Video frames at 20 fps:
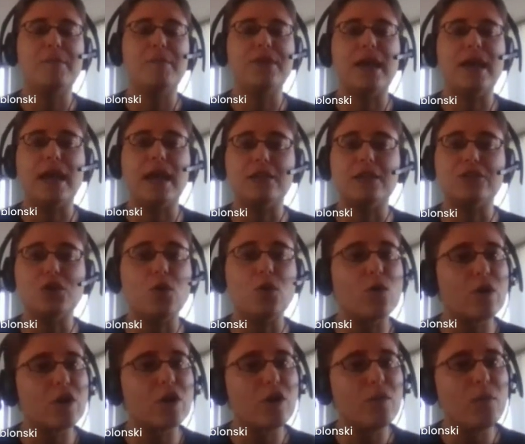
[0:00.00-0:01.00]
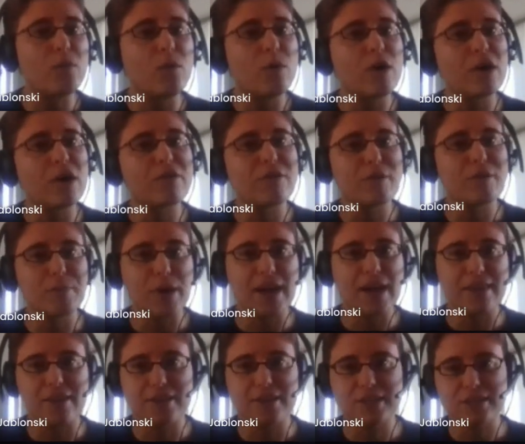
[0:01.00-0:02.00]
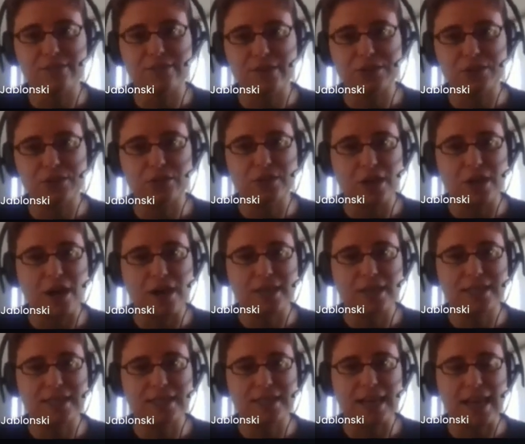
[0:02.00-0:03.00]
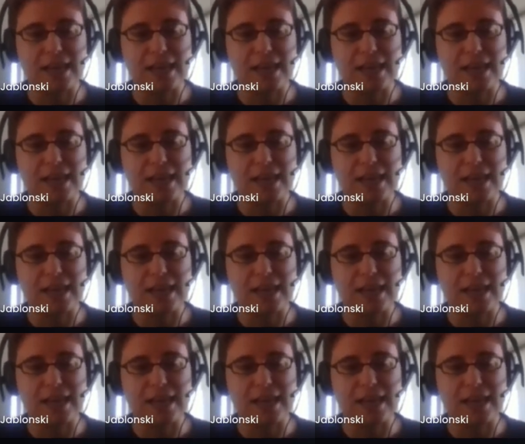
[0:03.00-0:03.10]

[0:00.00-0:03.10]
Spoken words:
I'm on the editorial board for Python's official docs,